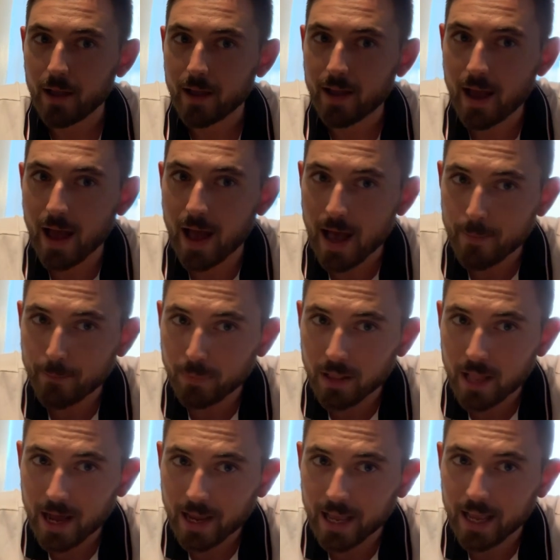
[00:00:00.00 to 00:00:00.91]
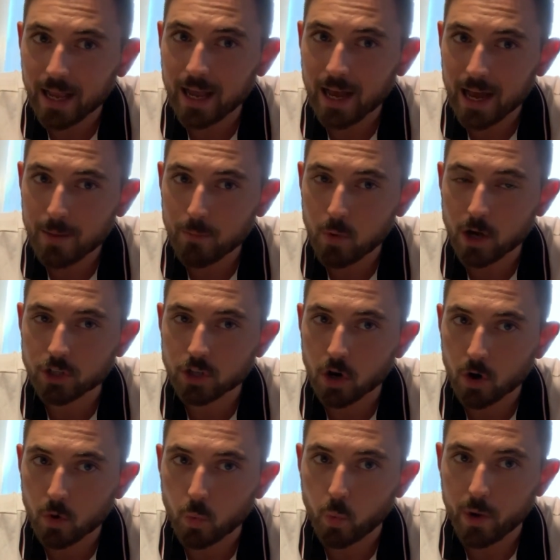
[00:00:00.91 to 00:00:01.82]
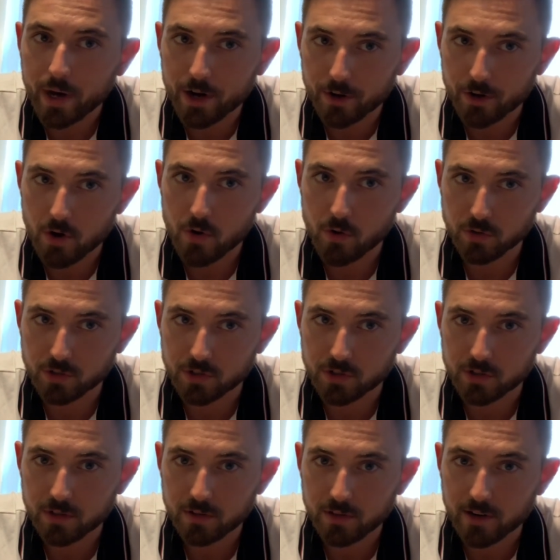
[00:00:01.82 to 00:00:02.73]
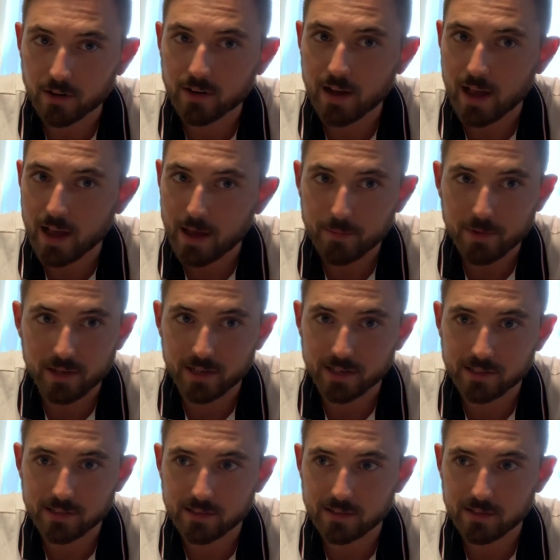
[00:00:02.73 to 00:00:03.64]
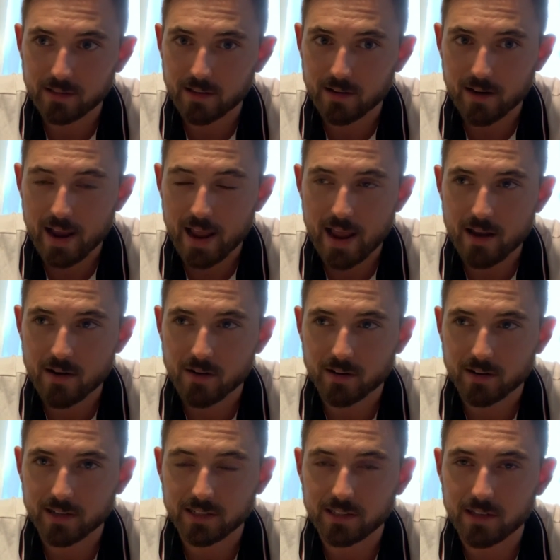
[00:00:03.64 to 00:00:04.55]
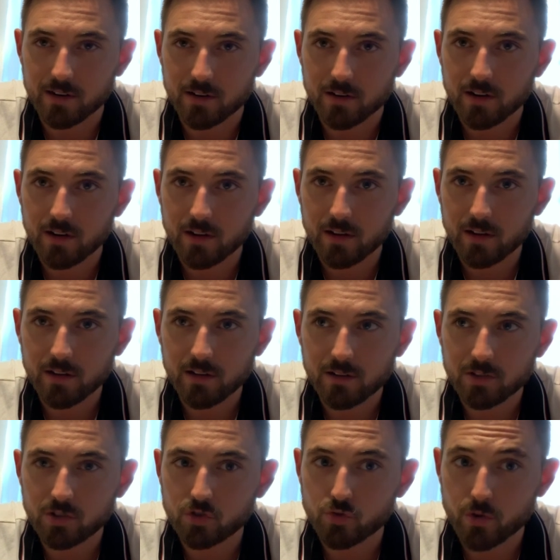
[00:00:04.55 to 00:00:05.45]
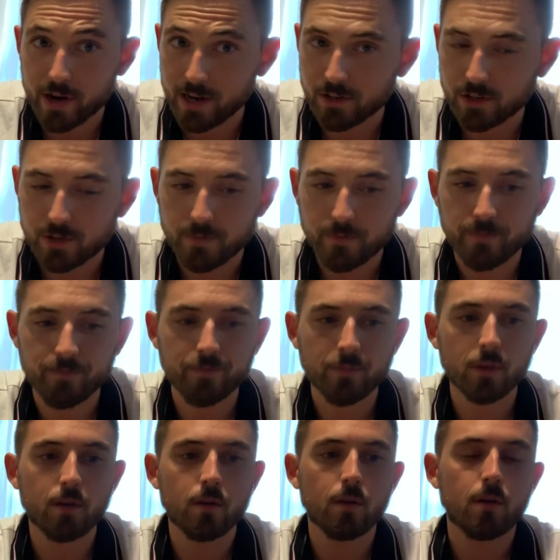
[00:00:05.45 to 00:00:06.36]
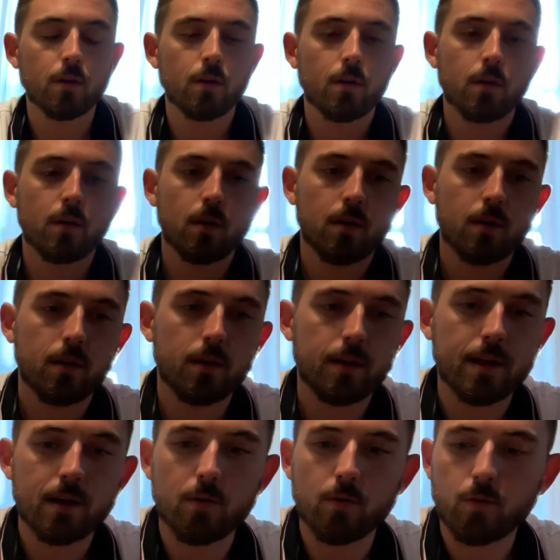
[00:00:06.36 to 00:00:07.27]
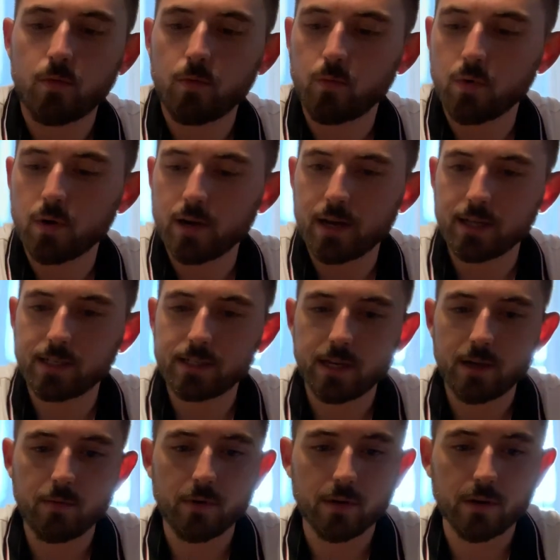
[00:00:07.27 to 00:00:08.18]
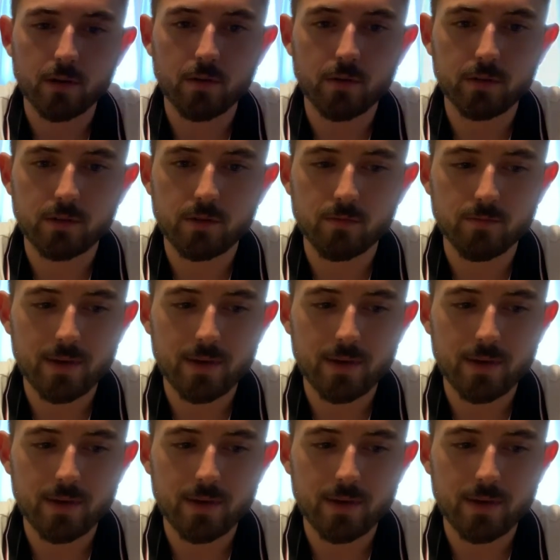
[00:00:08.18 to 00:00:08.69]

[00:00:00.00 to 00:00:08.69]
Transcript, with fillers: Cop Block and Cop Watch are weirdos. They're communists. They're anarchists. They're strange. Now, what did I say we were going to?